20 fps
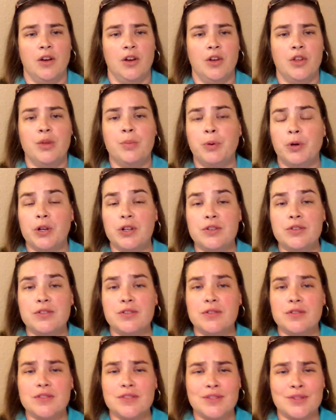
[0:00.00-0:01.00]
The
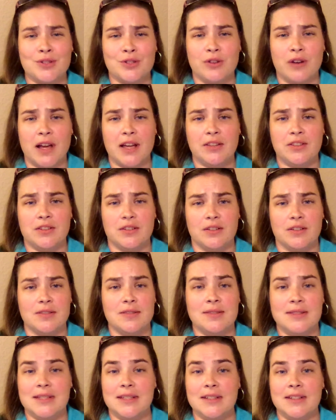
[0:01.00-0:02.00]
producers and the directors did